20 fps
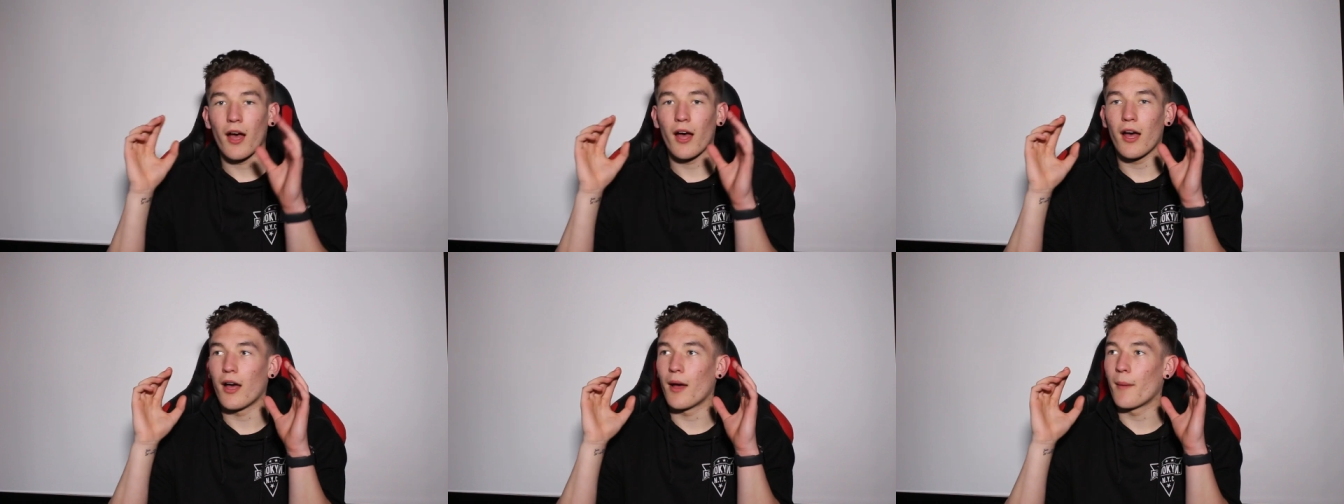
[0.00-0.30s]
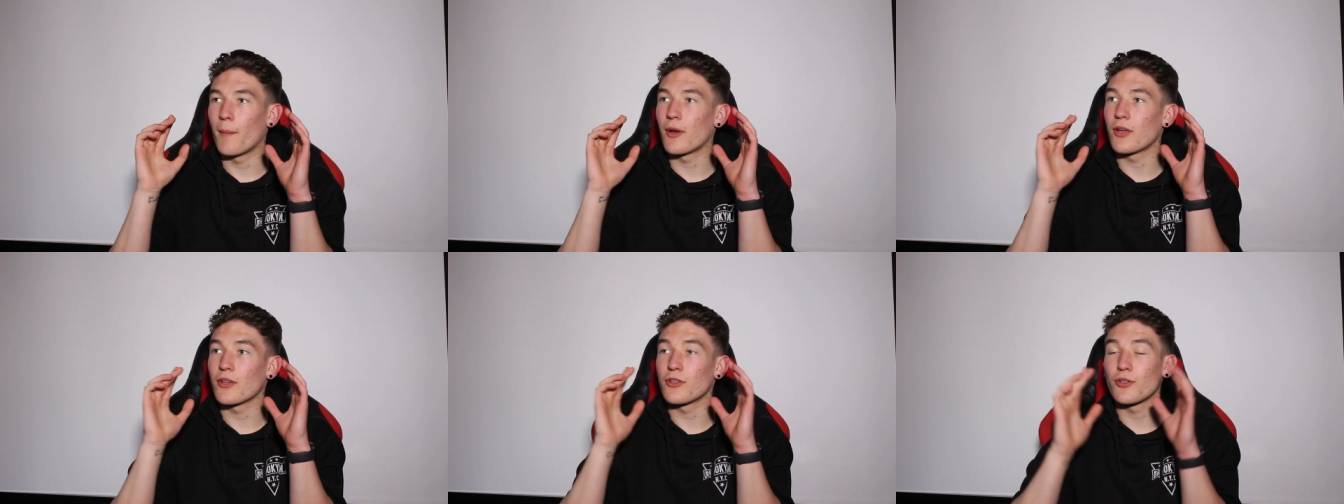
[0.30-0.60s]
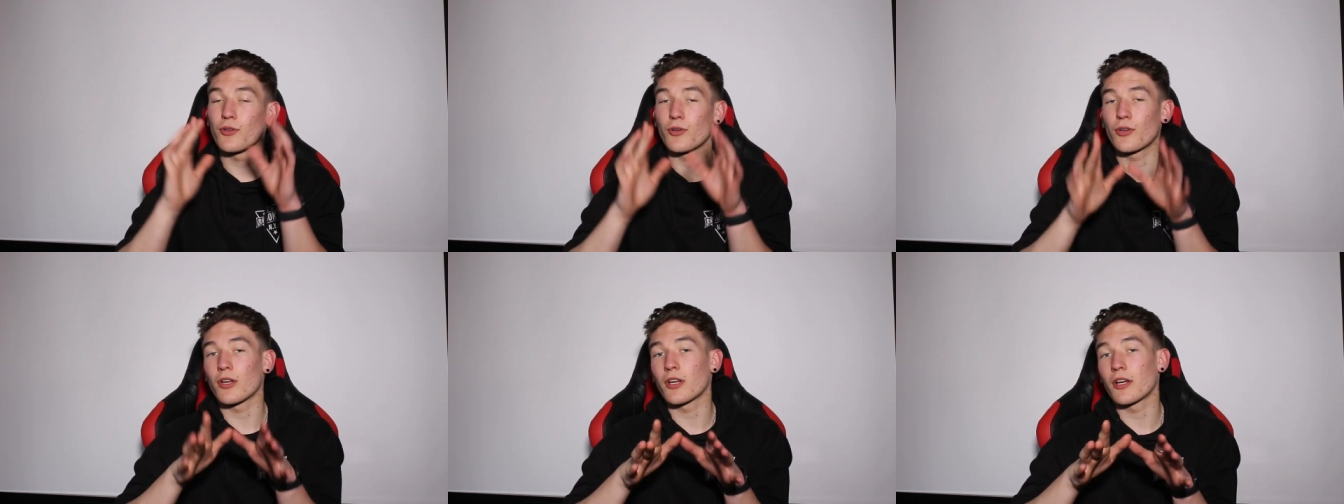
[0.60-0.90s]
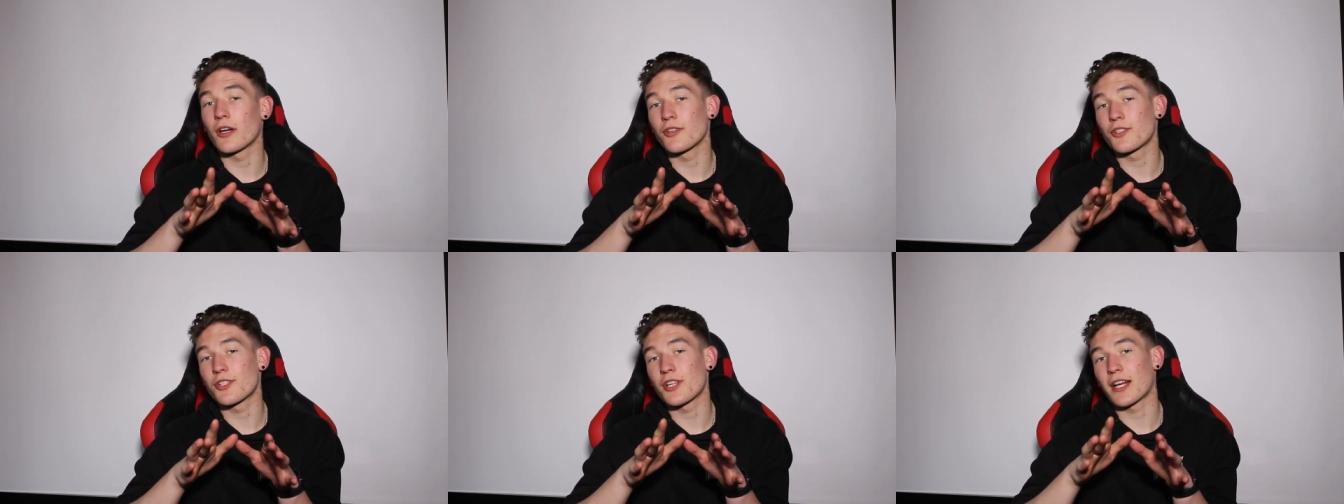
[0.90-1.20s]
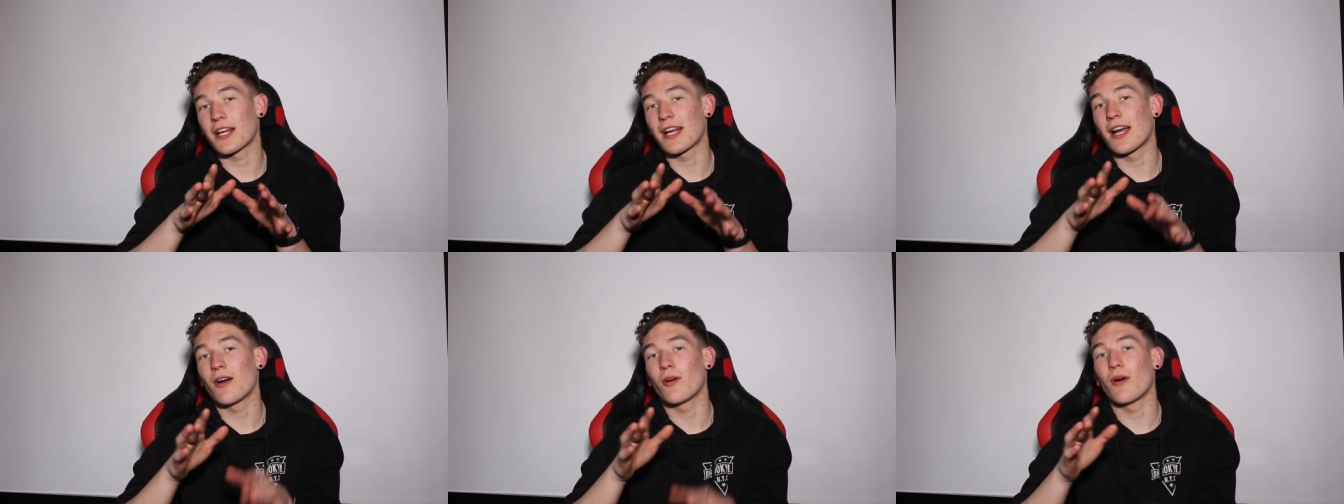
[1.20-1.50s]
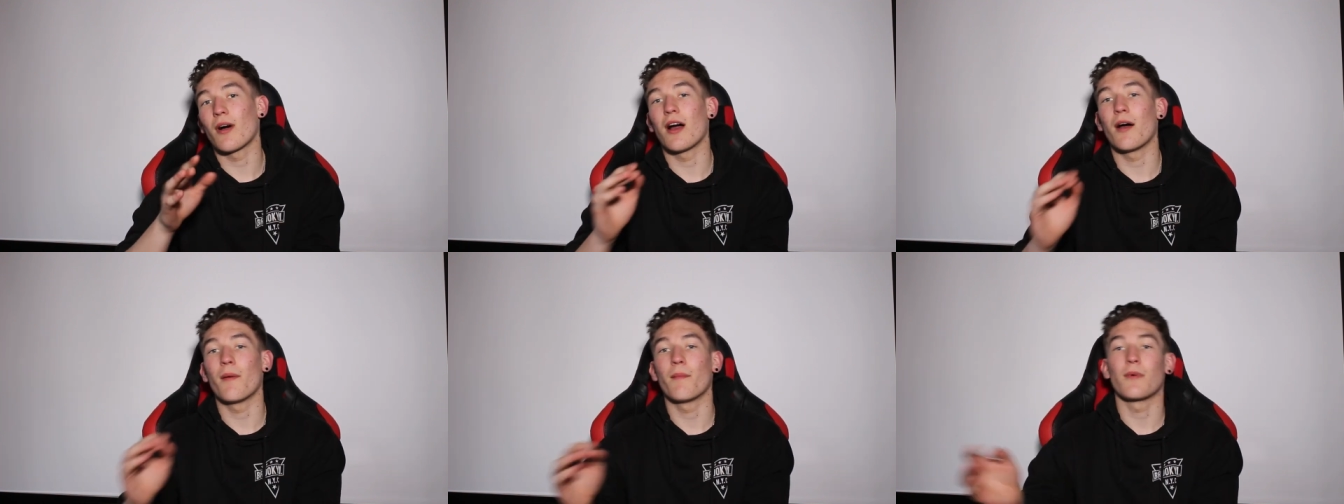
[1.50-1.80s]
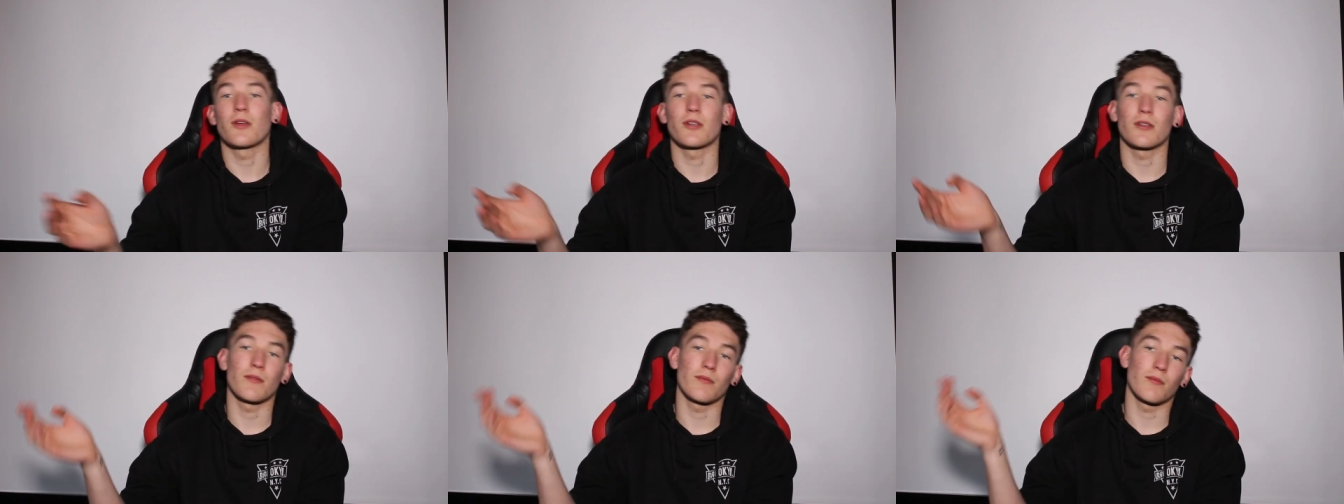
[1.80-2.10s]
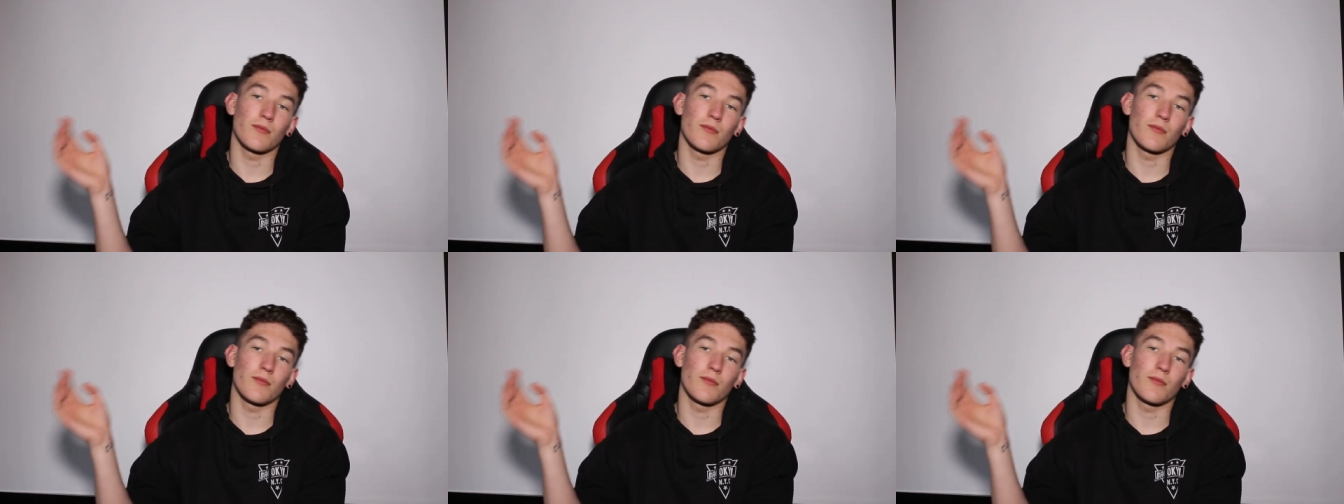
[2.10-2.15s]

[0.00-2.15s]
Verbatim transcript: um, you can go check out, um,